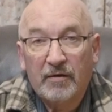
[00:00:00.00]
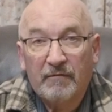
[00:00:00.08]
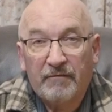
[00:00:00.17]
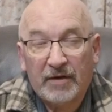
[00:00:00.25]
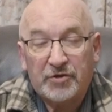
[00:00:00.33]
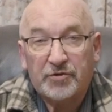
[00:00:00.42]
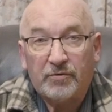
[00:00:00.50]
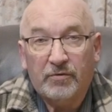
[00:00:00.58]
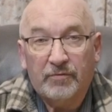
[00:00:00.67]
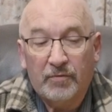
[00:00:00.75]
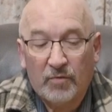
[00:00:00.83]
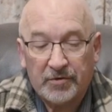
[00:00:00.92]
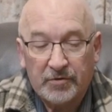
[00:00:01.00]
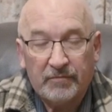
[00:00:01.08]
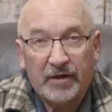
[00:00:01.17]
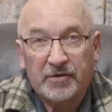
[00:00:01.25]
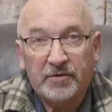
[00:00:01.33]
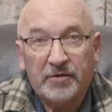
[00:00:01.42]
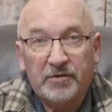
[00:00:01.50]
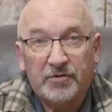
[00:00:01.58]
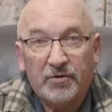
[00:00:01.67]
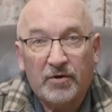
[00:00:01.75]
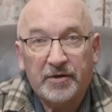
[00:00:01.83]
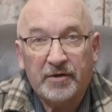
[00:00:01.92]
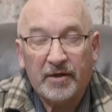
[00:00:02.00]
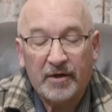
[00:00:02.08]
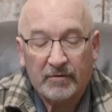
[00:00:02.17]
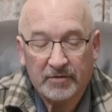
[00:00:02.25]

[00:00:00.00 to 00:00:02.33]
functional than what you've actually designed now.